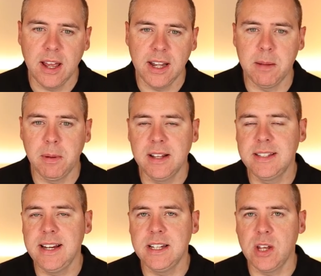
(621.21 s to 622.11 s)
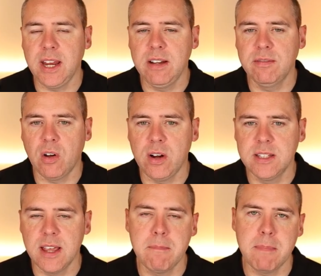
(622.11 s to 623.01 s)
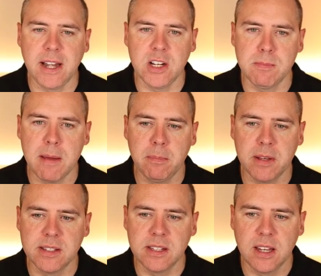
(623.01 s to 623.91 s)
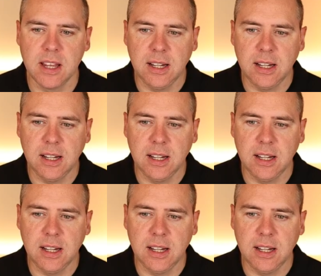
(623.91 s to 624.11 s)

and the ability to invite and manage members.